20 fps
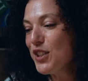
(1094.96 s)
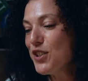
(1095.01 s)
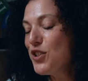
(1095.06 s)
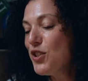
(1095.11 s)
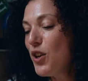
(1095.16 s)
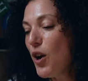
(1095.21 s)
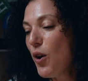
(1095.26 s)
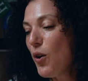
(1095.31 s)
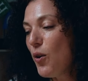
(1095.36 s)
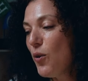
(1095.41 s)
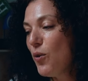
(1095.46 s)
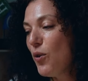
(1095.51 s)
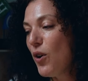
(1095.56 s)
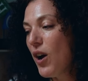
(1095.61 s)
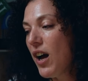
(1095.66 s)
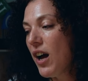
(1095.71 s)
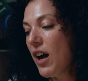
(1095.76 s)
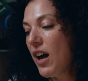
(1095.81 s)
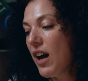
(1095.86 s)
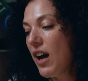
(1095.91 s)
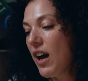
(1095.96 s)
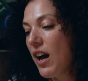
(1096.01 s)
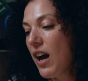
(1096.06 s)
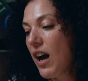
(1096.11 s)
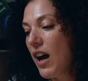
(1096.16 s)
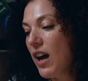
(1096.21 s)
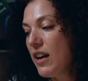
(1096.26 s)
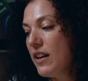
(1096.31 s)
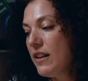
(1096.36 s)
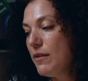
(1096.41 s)
So,
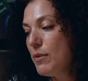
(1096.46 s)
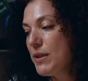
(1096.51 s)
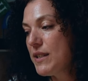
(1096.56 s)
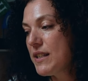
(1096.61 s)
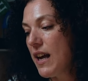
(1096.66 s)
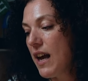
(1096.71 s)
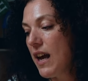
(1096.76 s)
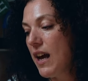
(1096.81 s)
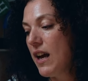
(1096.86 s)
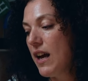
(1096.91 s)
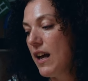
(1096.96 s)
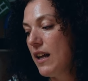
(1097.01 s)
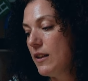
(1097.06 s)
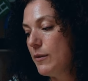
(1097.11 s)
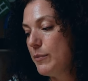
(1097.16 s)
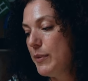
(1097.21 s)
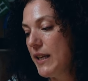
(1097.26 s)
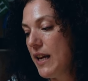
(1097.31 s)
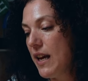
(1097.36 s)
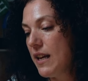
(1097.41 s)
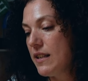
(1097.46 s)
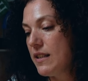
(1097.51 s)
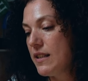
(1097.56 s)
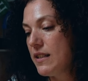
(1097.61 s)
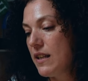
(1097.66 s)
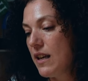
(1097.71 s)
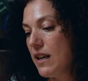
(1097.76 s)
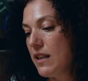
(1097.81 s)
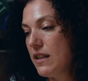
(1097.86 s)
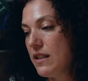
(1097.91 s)
I was at
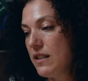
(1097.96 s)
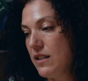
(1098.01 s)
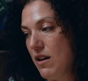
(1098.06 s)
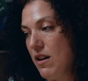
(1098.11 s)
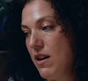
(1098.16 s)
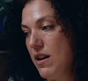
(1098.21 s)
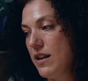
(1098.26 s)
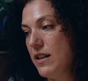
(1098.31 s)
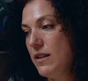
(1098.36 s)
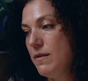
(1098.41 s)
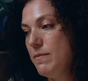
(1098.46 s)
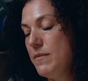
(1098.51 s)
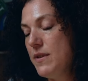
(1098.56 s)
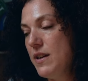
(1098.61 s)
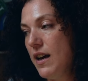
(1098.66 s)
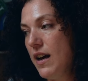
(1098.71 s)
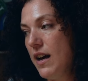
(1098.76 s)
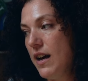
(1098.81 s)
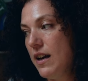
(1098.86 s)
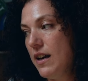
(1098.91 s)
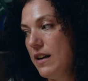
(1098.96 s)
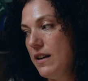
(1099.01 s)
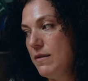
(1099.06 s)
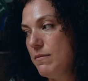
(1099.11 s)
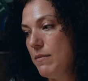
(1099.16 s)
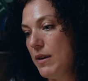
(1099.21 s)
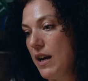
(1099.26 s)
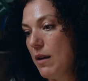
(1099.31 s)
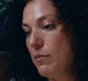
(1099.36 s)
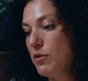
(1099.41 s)
LBS at the time,
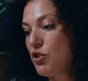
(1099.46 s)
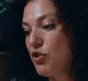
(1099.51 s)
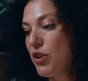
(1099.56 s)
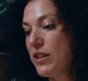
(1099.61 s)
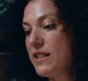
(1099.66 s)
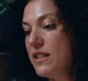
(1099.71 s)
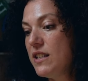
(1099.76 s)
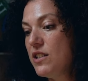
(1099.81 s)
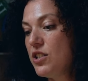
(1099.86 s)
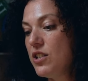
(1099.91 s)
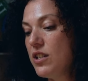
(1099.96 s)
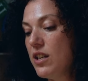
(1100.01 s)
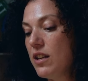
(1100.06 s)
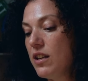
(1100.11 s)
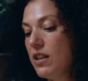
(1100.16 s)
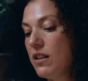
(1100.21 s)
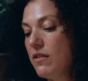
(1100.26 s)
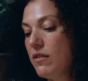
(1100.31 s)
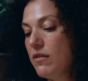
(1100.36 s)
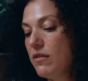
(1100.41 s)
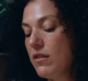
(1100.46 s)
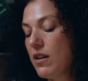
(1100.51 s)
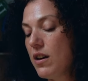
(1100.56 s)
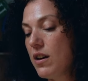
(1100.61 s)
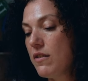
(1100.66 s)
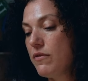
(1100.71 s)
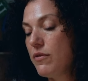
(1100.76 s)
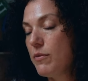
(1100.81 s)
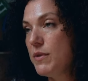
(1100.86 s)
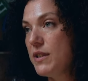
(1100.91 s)
um, and I was transitioning
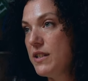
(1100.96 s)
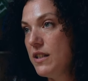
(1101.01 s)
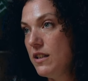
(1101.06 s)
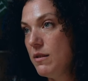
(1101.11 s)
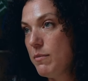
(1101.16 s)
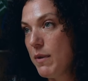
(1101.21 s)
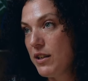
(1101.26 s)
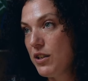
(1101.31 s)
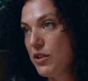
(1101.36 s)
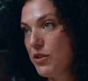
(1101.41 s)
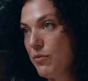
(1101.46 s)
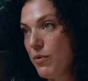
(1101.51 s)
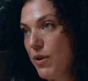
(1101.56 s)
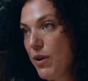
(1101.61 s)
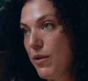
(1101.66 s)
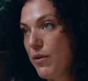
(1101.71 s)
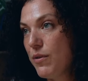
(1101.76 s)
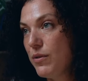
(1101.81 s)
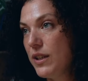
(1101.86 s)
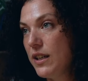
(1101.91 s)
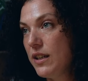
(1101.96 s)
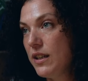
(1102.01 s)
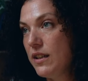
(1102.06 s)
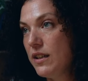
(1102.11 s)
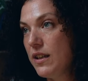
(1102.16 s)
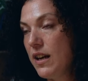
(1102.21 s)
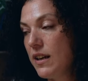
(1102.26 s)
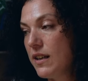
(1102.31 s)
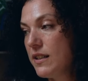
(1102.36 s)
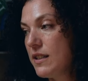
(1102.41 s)
uh, from the senior manager role
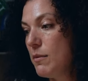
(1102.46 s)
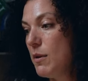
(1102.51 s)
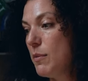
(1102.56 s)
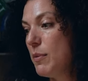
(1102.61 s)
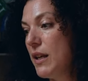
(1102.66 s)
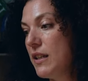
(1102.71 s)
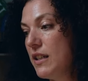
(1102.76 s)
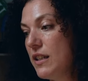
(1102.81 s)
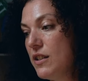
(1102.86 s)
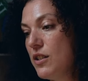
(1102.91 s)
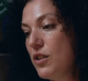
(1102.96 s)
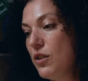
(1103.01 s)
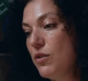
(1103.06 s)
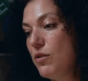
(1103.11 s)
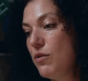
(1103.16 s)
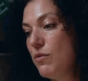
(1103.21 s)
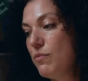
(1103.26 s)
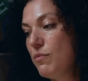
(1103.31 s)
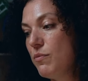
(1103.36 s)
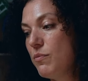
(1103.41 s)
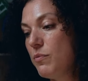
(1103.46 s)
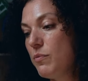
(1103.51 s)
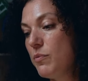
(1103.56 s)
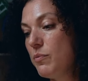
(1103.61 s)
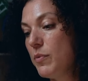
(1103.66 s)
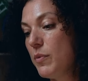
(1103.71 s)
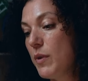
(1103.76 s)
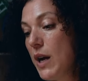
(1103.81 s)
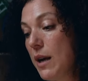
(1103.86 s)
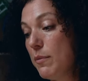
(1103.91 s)
in academic planning to
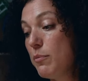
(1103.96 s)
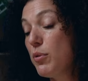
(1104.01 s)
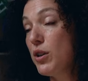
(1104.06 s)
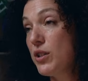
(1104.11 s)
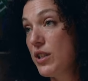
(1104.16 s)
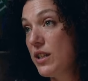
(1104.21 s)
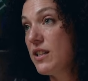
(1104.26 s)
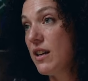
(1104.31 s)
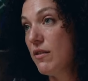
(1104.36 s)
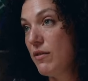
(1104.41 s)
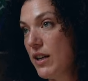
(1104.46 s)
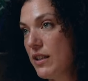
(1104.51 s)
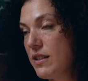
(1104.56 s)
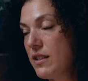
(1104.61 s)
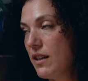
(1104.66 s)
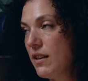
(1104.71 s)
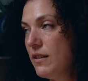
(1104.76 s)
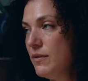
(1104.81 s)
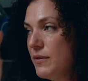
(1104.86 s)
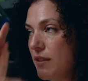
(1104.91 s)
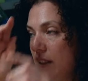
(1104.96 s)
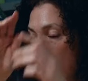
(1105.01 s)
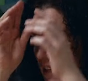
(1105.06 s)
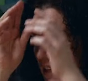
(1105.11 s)
uh, project director,